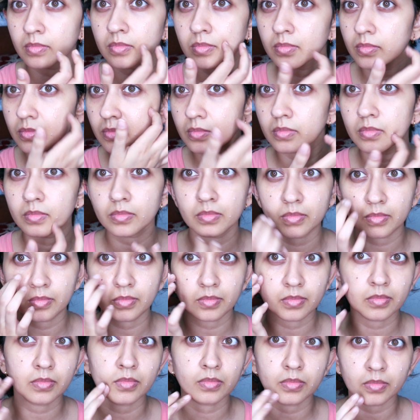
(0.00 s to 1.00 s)
Moisture
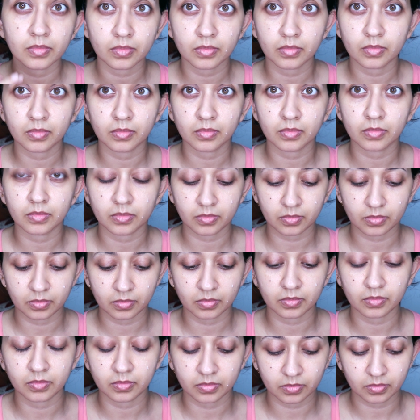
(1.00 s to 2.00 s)
Surge Cream
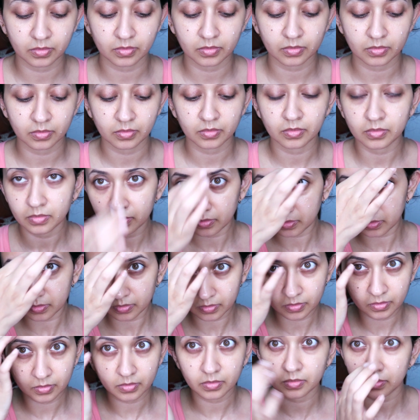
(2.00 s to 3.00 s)
and
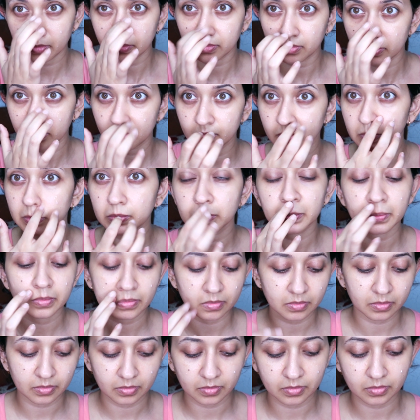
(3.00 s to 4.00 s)
applying this all
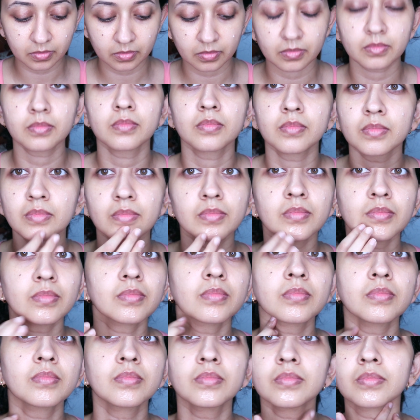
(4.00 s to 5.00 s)
over my
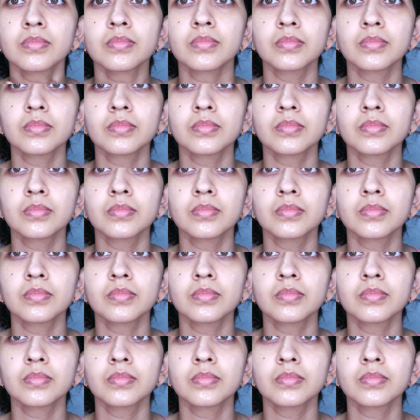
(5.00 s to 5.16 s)
face.